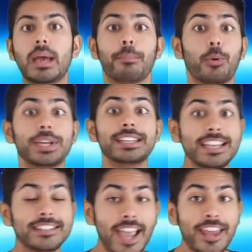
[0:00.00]
But we
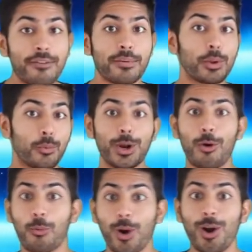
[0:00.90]
need data from the
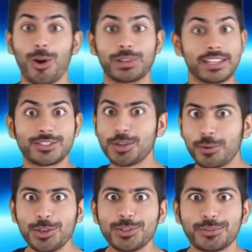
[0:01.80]
real world. It's
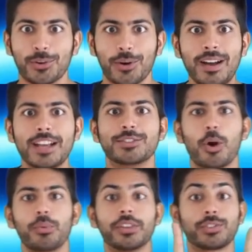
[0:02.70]
super useful.
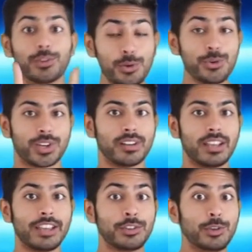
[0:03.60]
So the
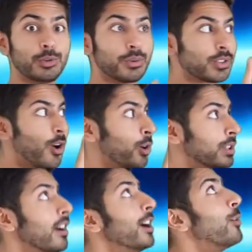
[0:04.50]
solution is to use what's
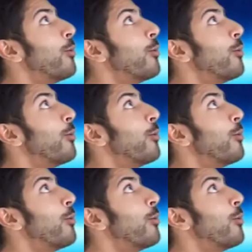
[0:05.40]
called an